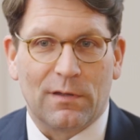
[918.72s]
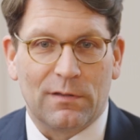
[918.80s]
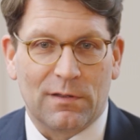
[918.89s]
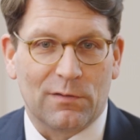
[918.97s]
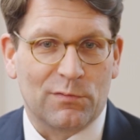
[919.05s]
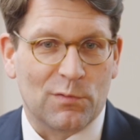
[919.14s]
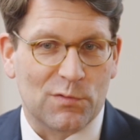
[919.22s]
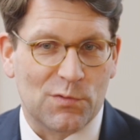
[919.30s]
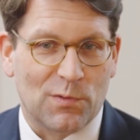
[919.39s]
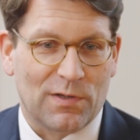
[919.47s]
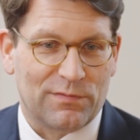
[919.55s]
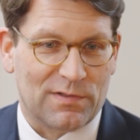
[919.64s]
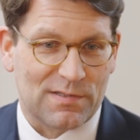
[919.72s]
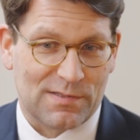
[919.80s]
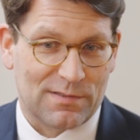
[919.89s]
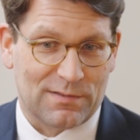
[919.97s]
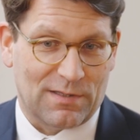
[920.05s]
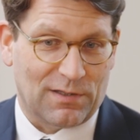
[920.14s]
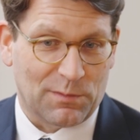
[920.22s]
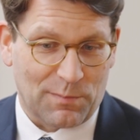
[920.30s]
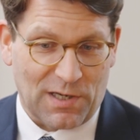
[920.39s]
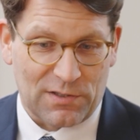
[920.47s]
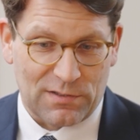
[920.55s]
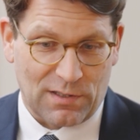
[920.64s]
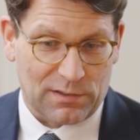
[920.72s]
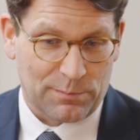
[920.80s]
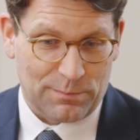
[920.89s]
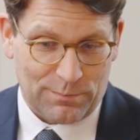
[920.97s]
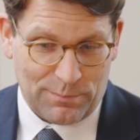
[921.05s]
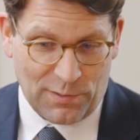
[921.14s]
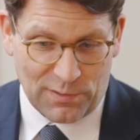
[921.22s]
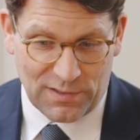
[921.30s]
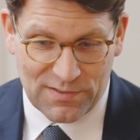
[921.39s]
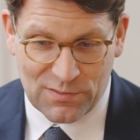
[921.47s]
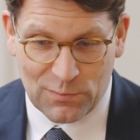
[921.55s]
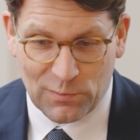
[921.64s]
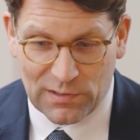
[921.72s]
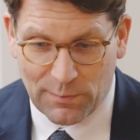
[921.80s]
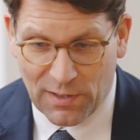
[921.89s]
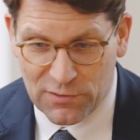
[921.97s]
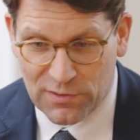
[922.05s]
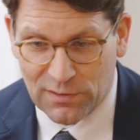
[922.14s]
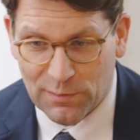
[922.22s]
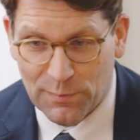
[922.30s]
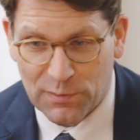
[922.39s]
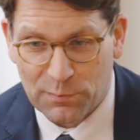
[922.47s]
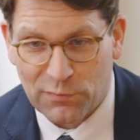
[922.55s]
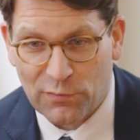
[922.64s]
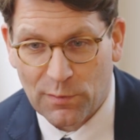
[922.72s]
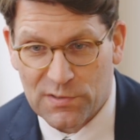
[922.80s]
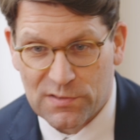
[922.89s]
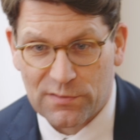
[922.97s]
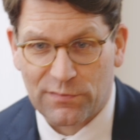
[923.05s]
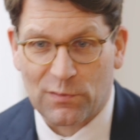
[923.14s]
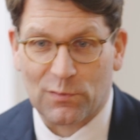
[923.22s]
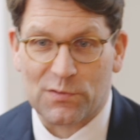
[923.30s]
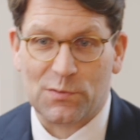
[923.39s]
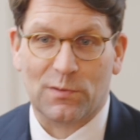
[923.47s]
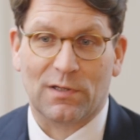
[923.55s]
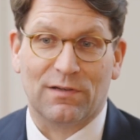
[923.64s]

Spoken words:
And then, of course, you have the other part that's totally magical about performances. Of course, you